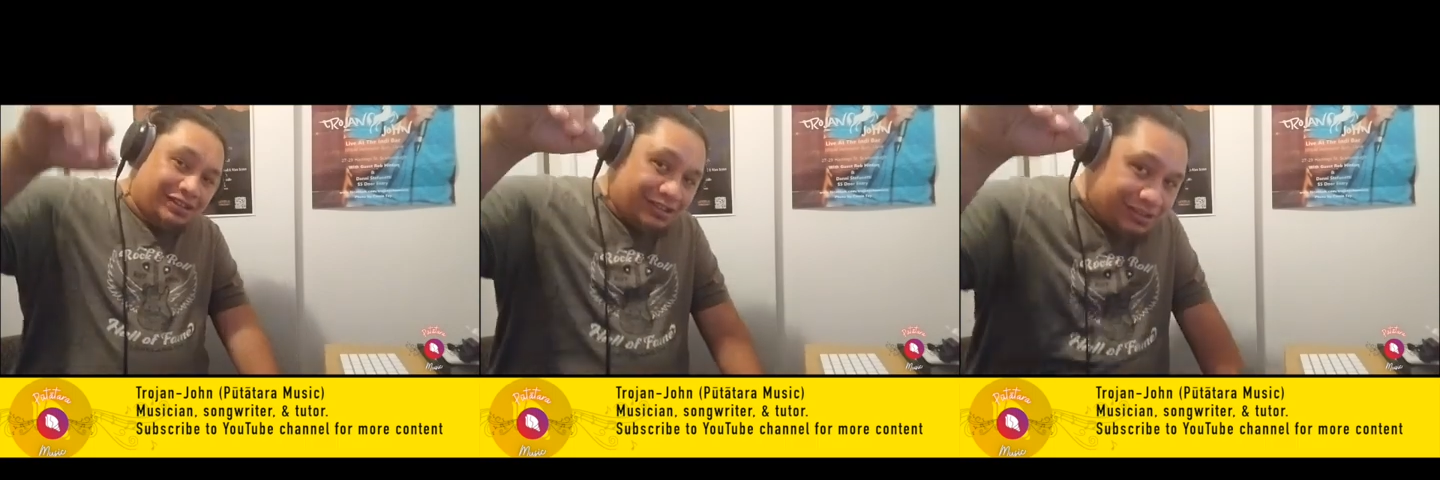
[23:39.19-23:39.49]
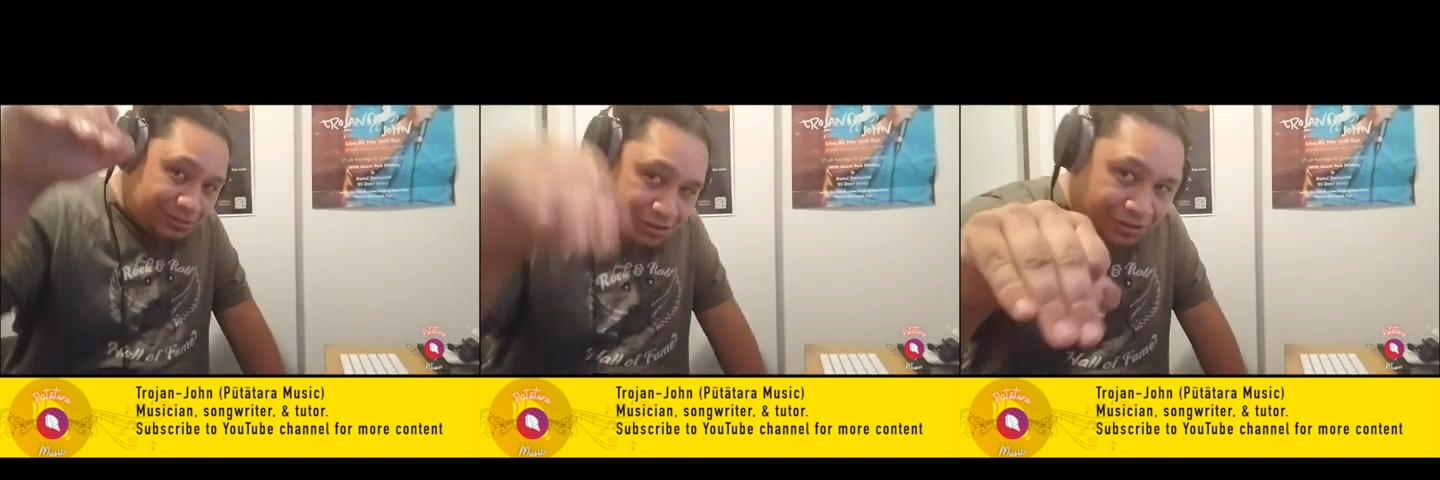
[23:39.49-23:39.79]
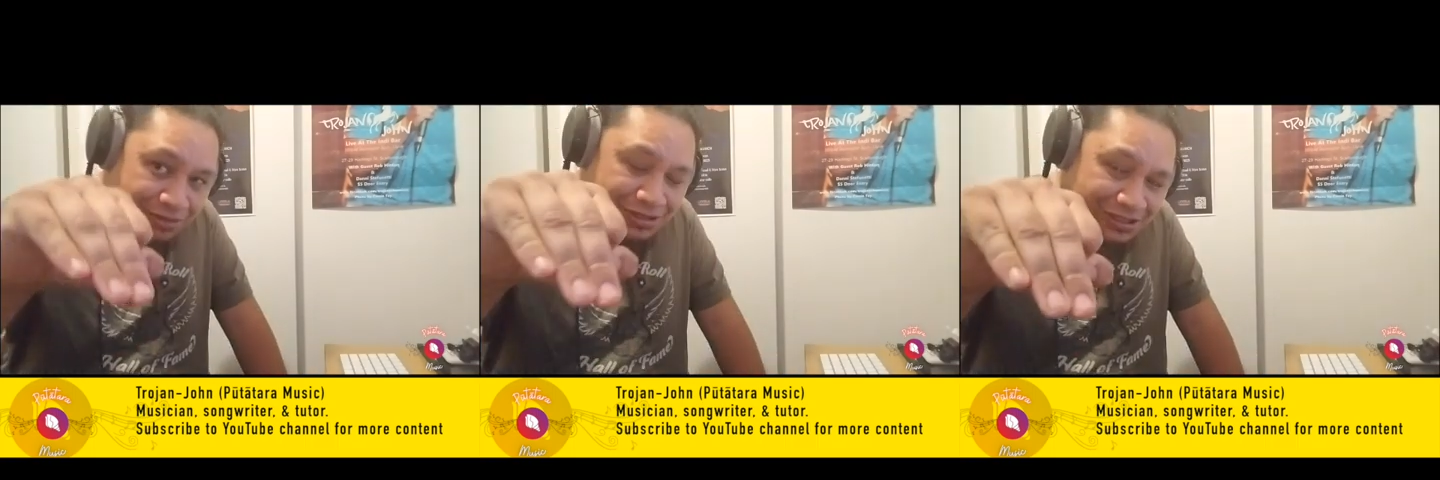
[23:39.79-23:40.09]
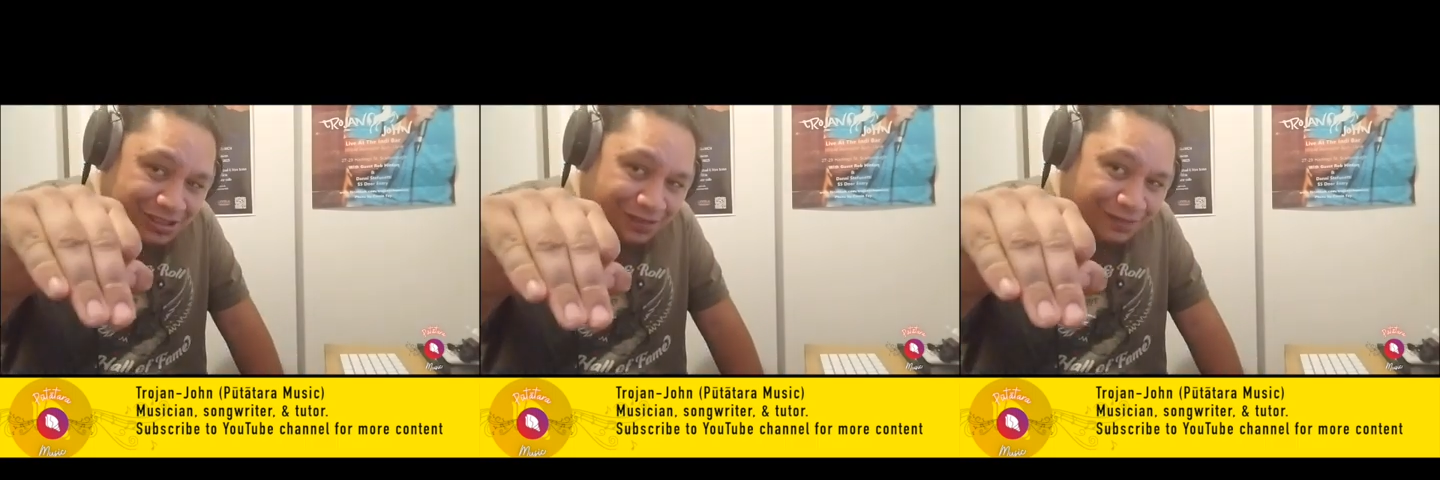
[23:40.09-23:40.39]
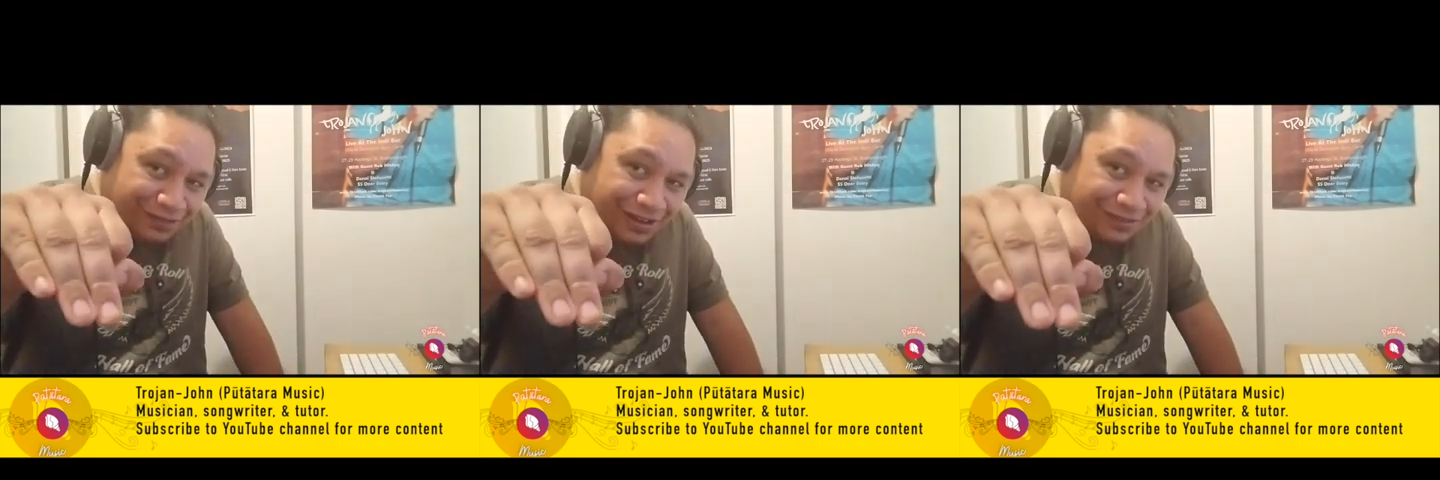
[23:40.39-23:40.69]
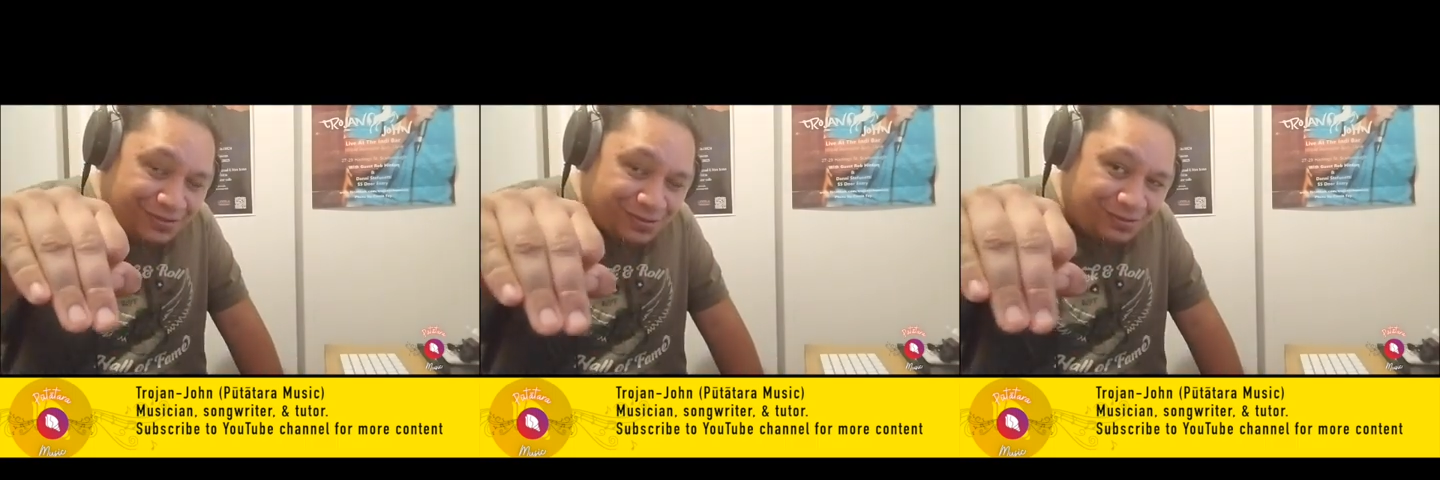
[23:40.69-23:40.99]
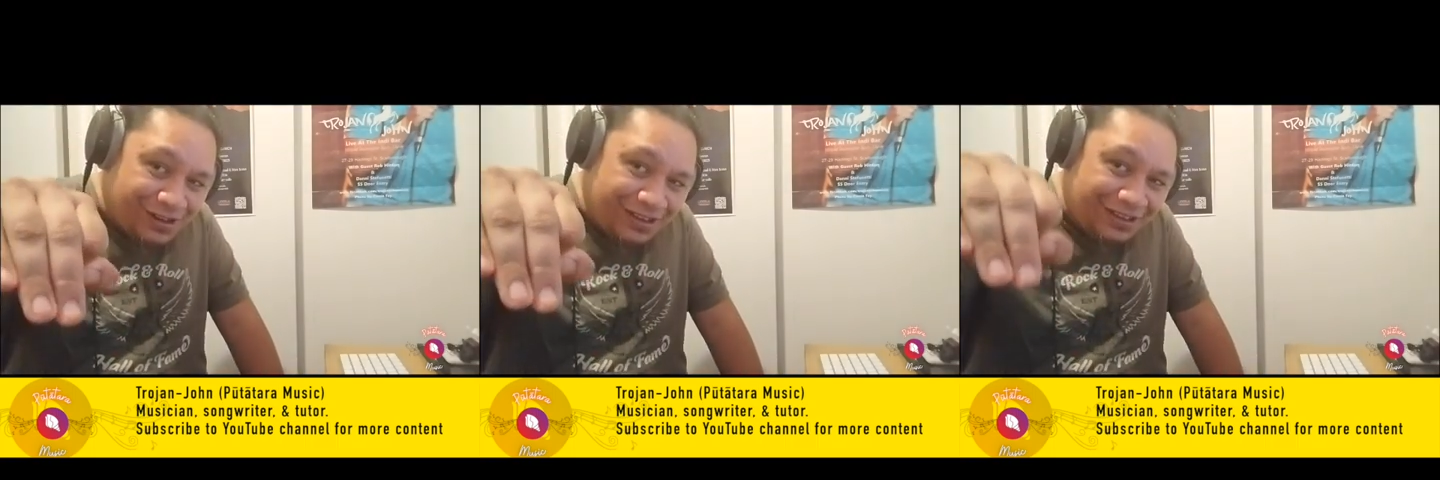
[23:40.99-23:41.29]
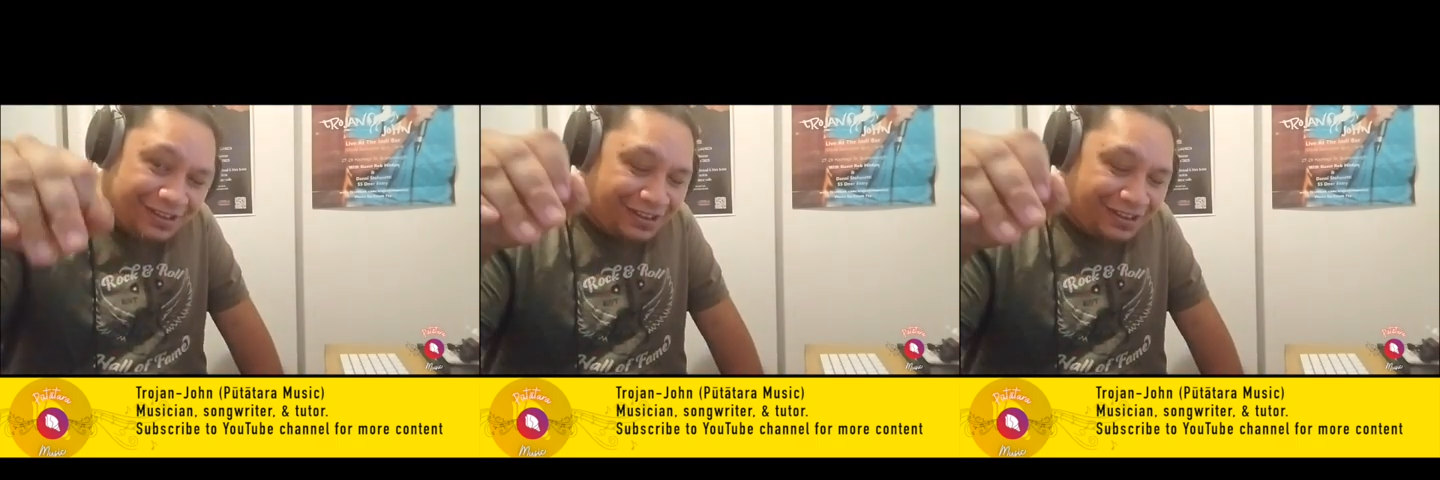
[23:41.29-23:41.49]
Subscribe to the channel if you haven't already.